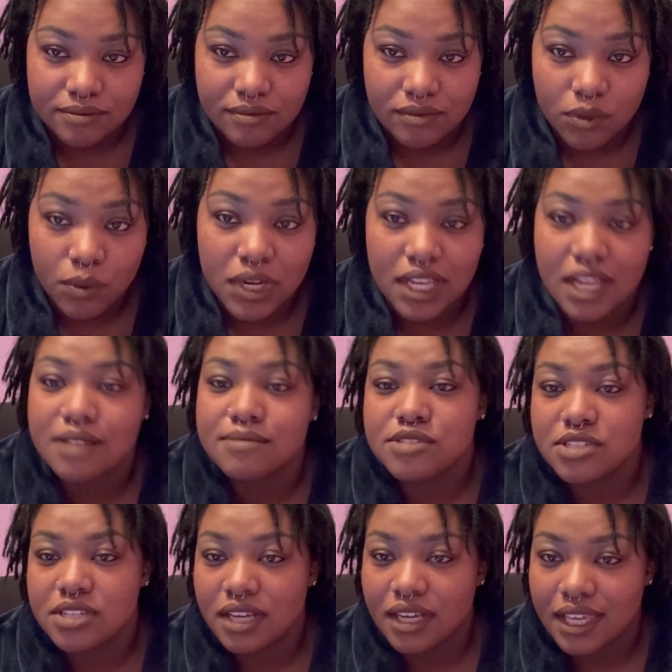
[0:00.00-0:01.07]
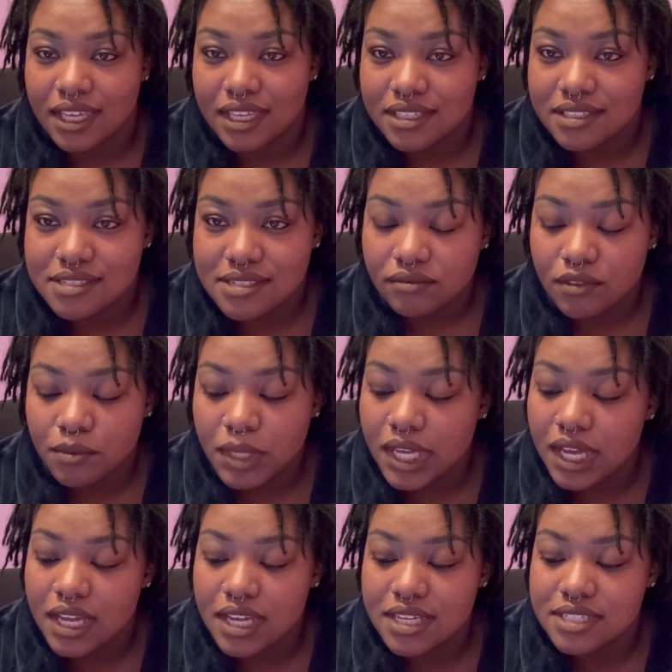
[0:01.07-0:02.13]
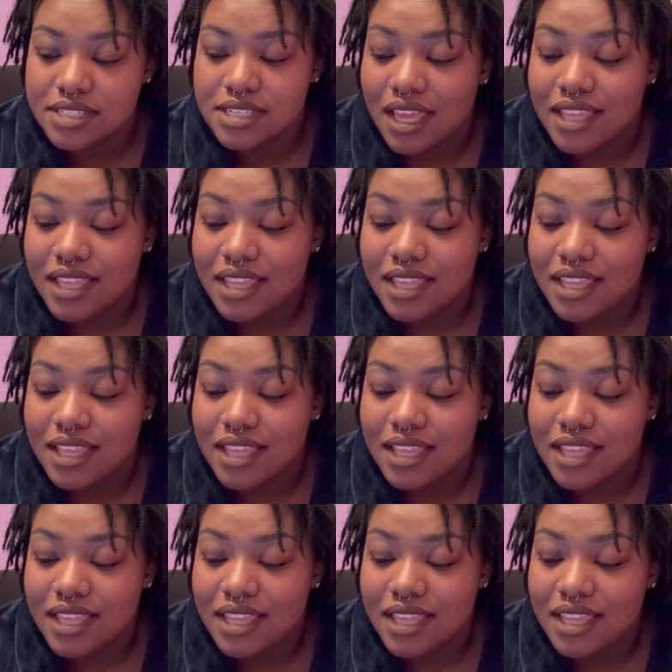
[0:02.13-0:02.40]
when it comes to your kids. Because,